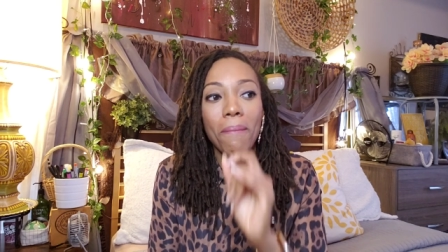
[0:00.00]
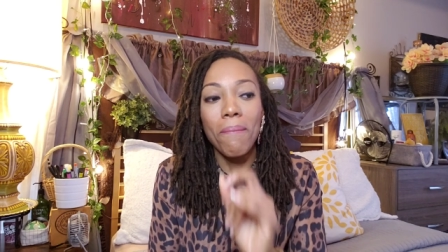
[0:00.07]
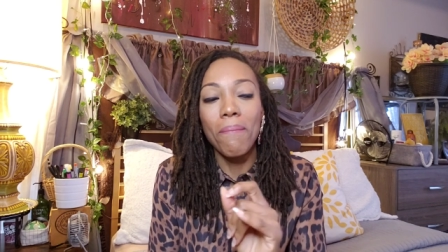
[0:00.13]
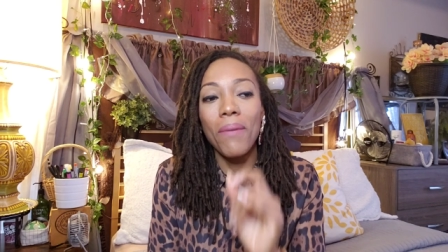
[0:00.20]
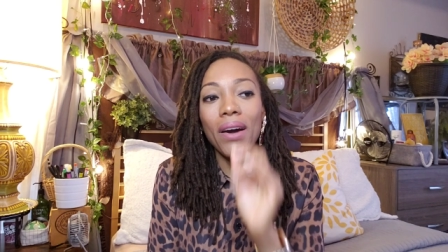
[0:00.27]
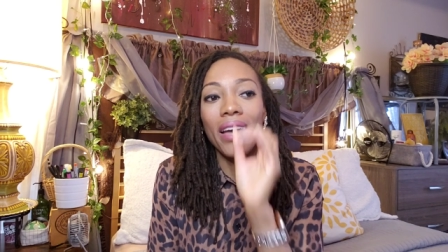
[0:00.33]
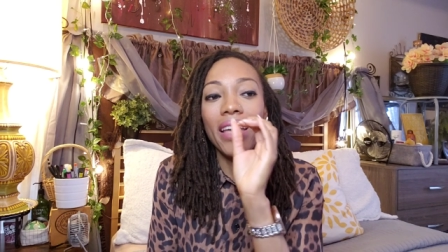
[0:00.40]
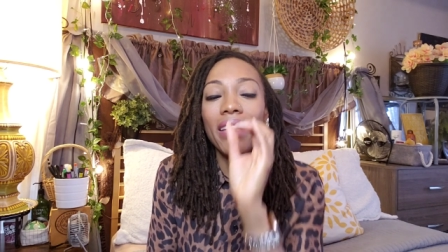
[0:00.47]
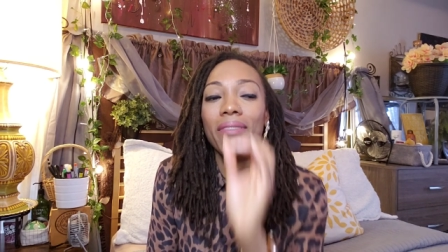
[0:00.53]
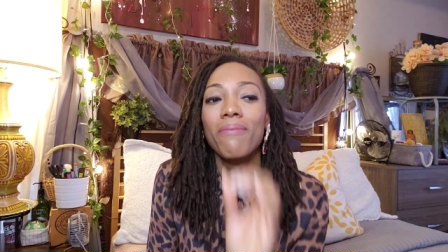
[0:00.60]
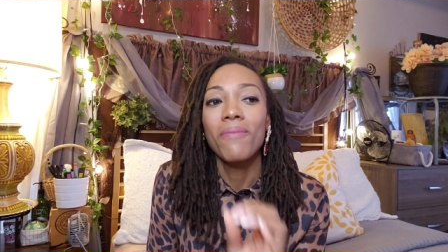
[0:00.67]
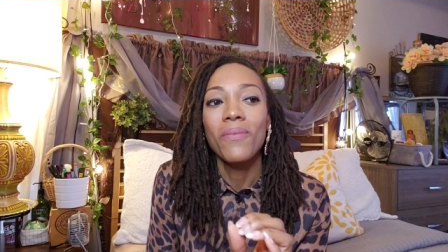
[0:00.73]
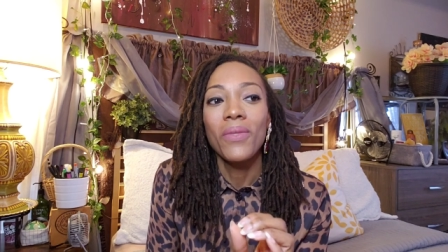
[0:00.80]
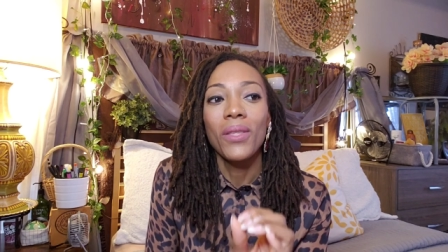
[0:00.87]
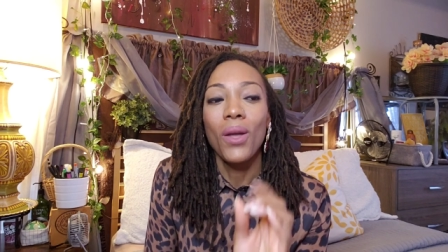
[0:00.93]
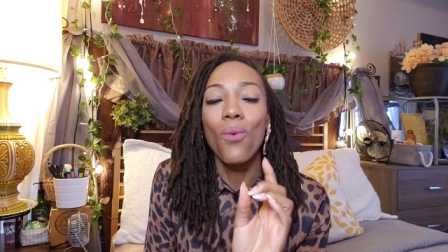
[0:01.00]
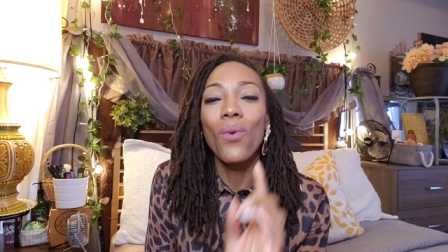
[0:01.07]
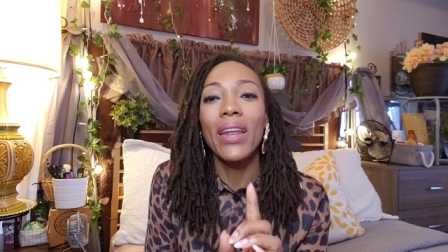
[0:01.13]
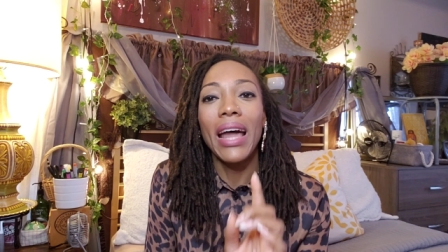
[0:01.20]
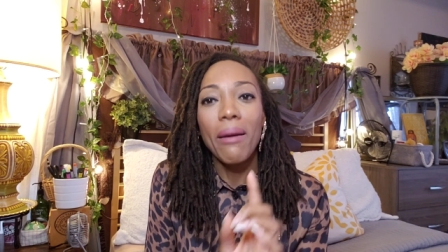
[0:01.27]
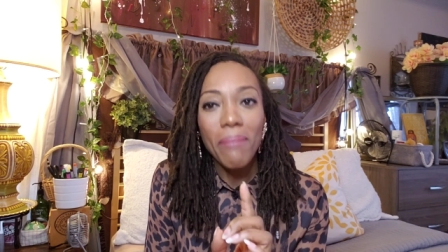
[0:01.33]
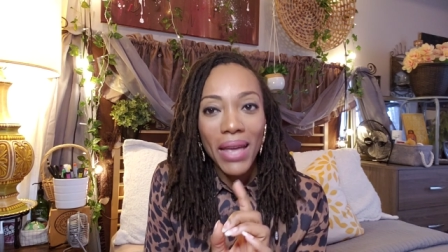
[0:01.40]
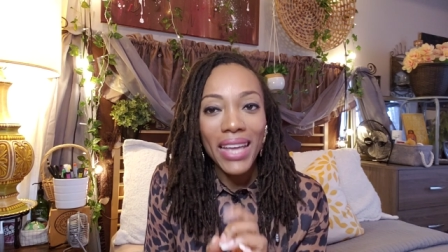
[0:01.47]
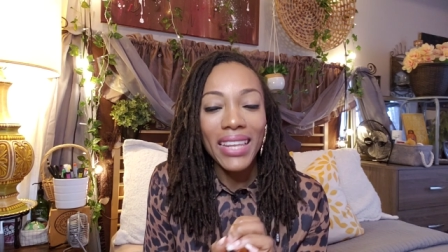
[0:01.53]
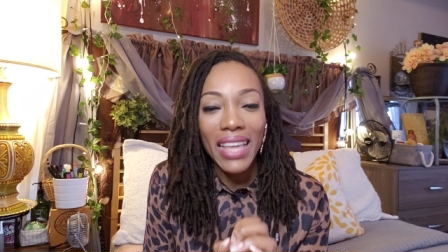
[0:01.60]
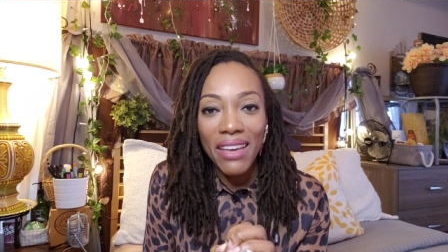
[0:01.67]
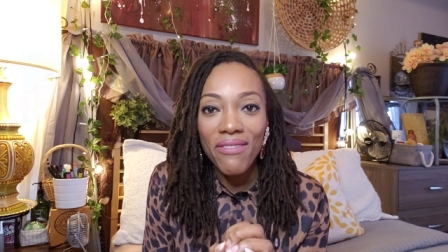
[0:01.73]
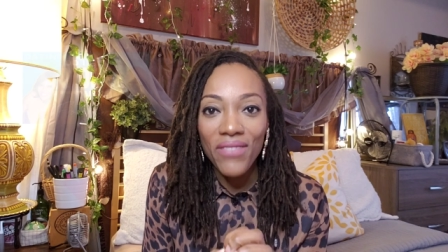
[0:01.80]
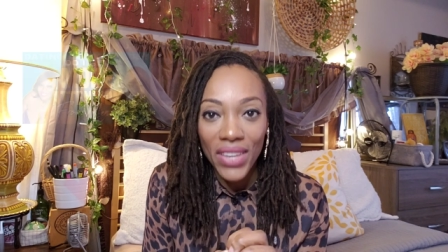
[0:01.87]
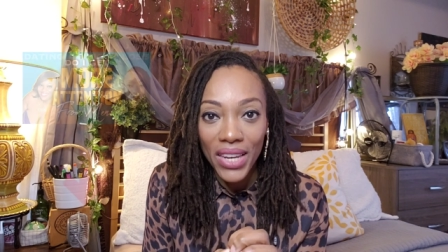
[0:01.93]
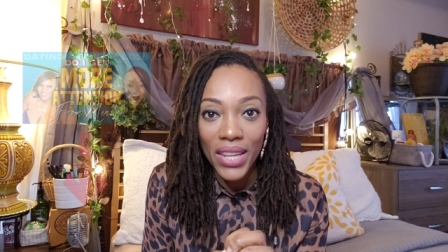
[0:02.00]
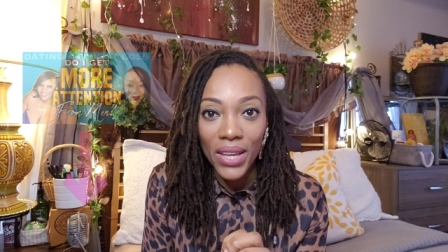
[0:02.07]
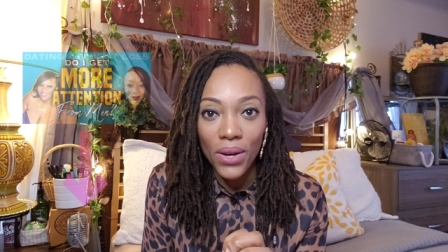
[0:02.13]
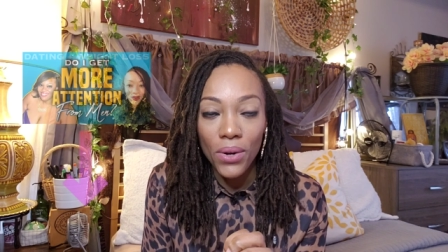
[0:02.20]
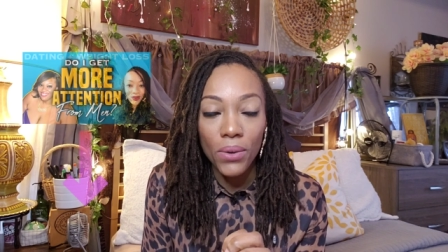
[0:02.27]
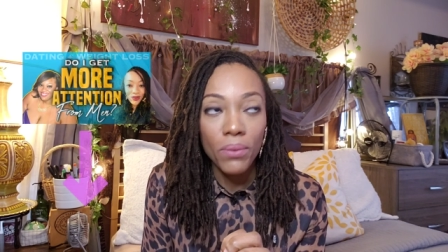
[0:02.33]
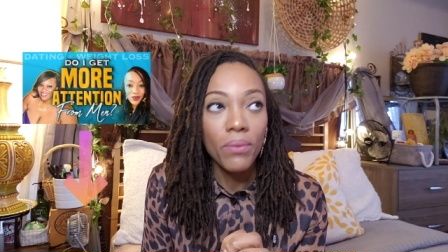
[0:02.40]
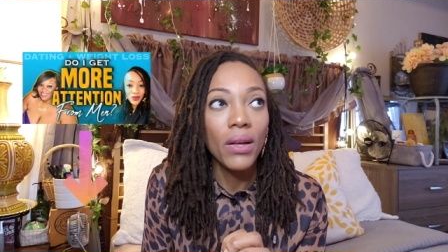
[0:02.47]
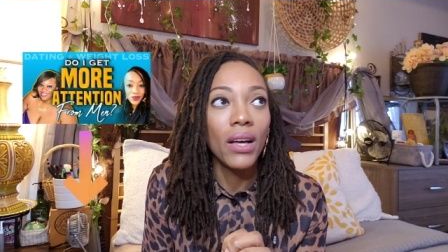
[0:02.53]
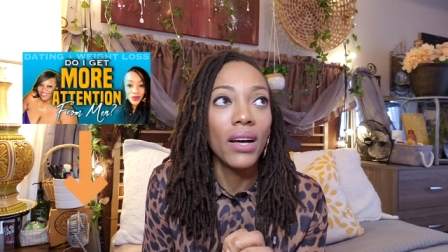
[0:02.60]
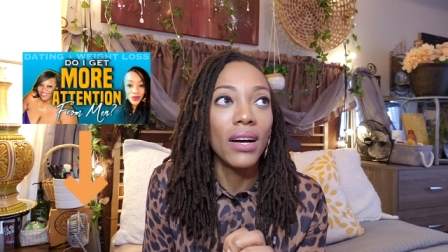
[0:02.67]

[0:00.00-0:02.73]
But when I made that video,